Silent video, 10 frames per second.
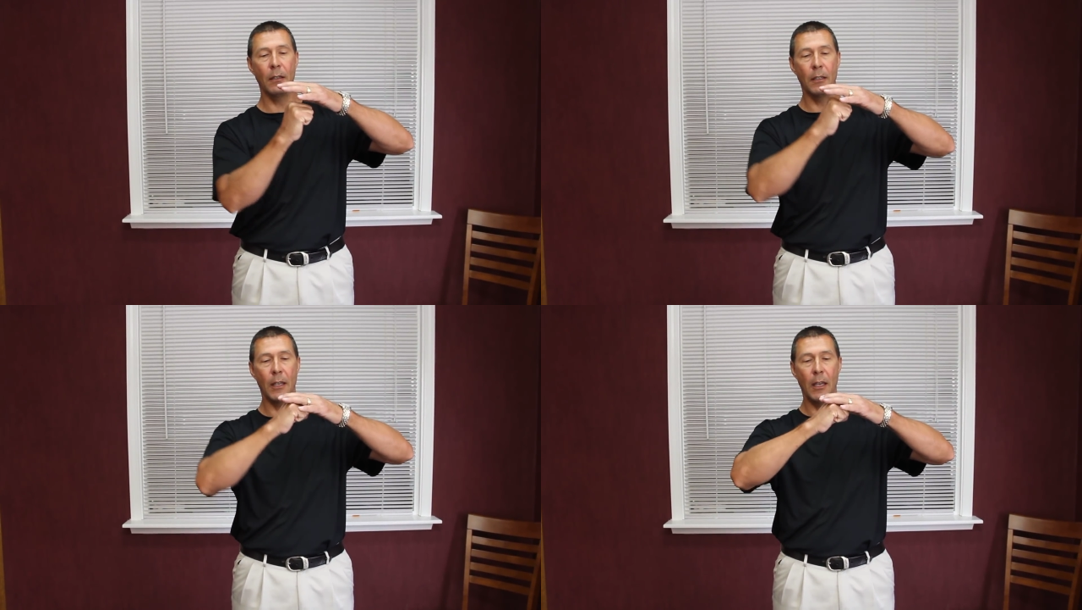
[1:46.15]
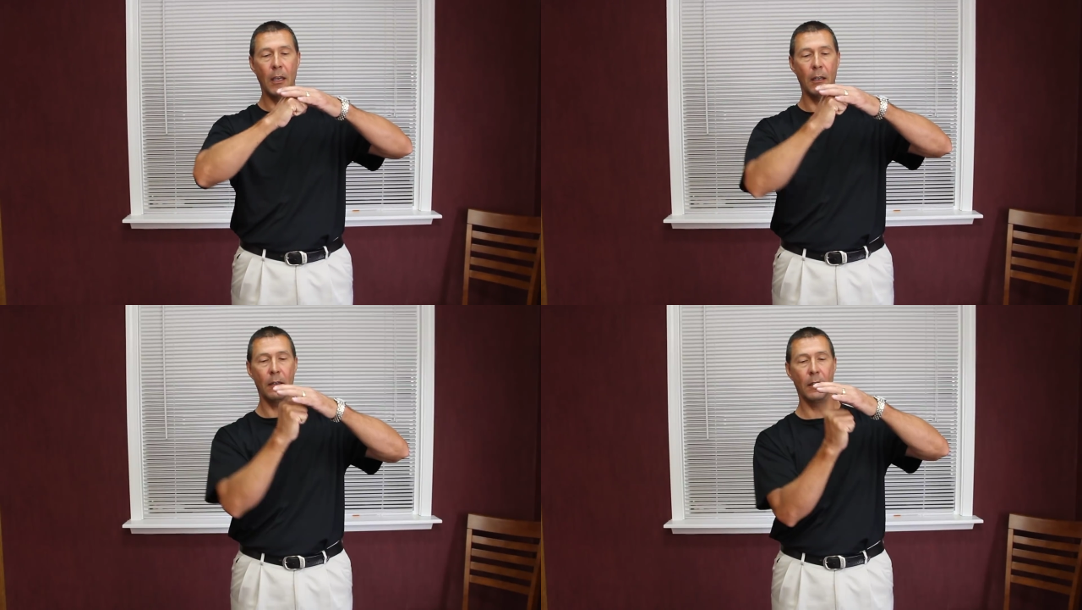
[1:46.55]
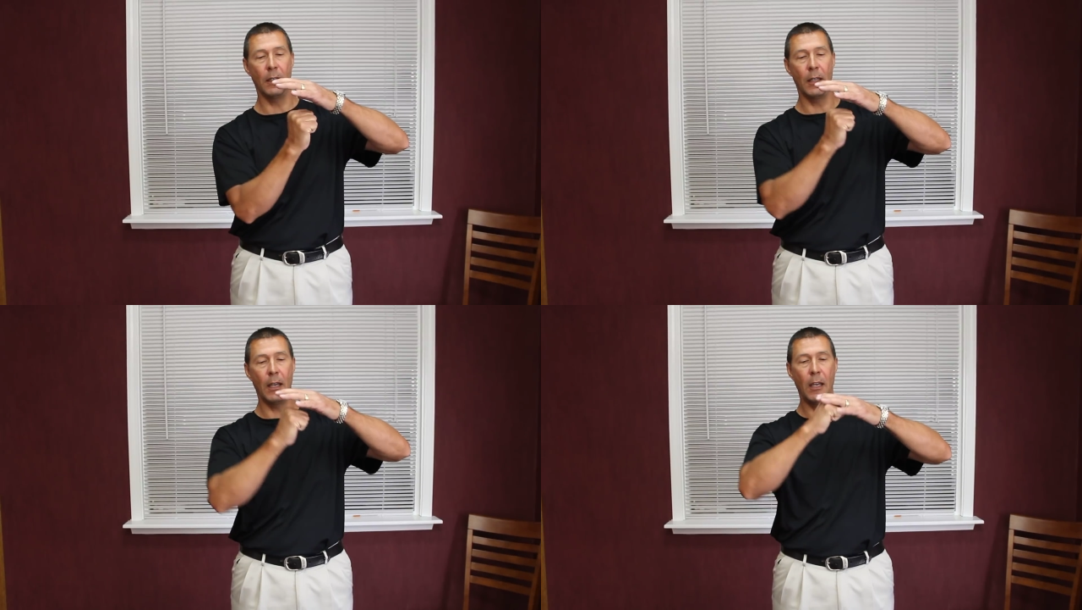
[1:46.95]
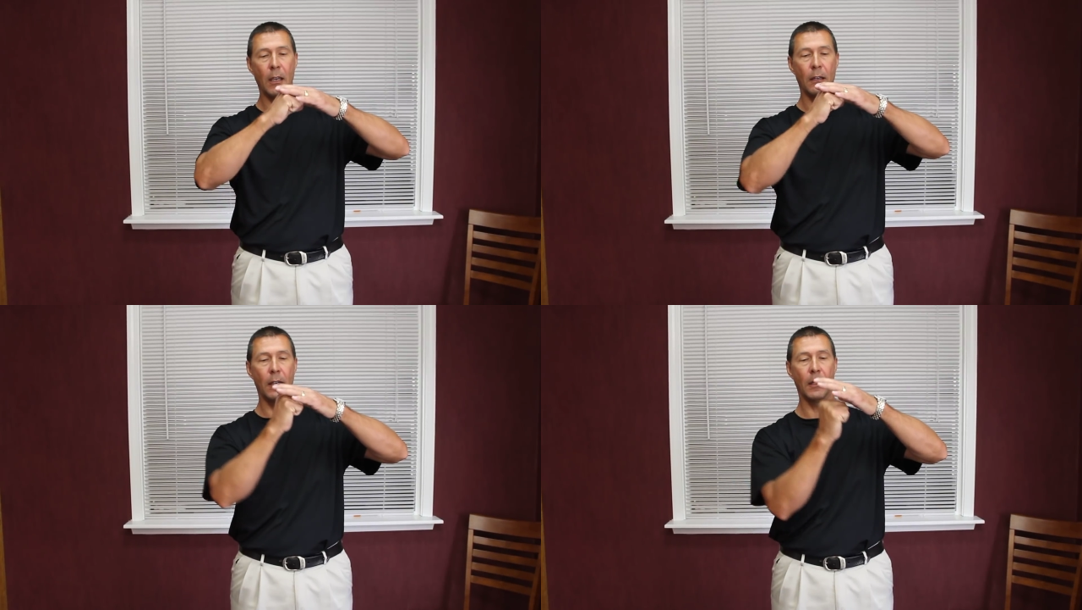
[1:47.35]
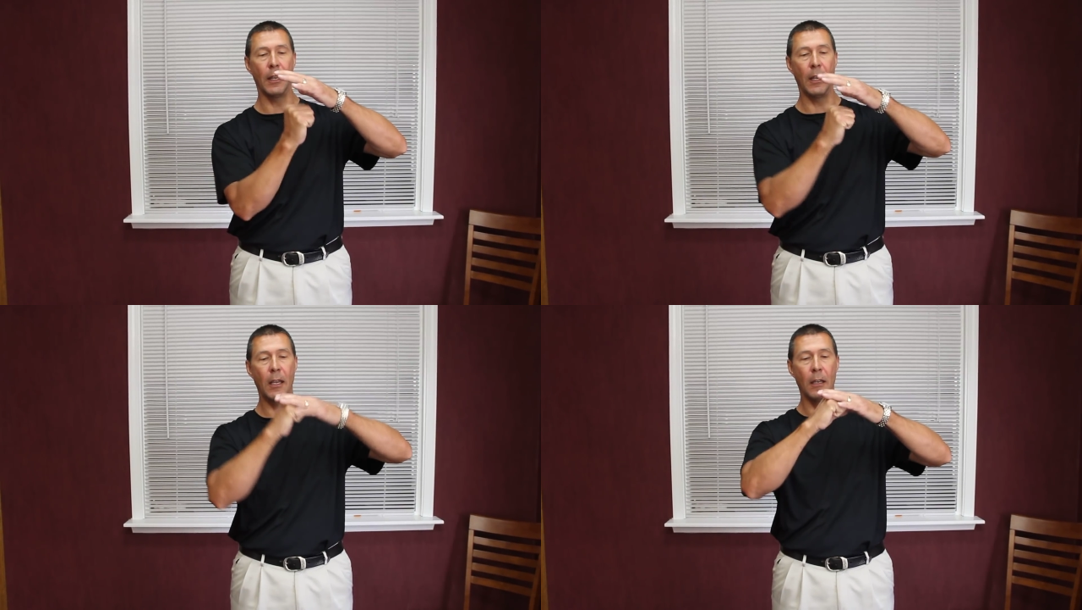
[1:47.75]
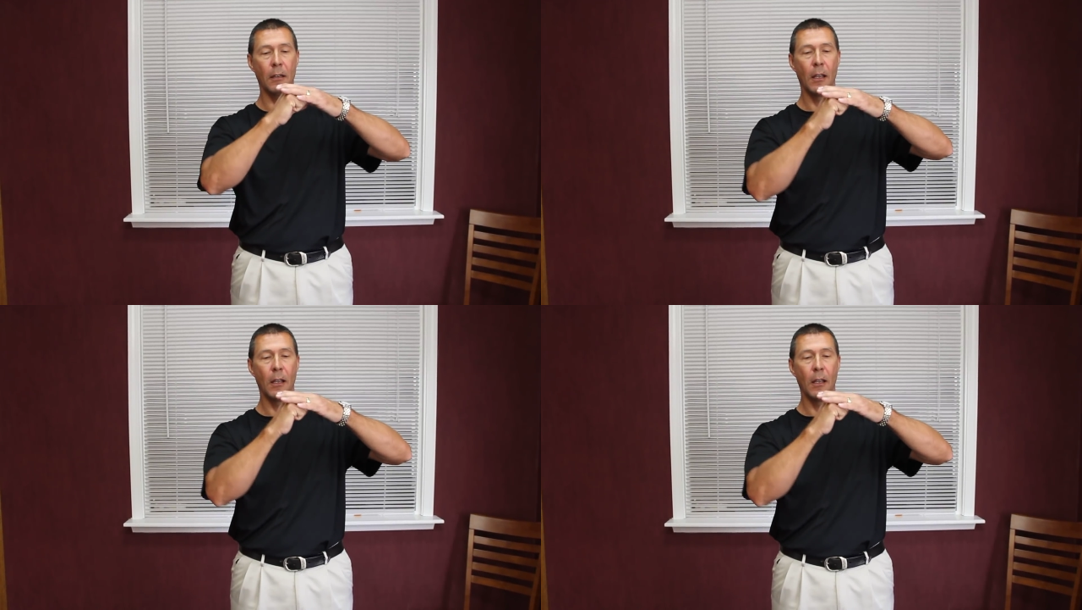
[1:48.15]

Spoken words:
and they hit, and they hit, and they hit.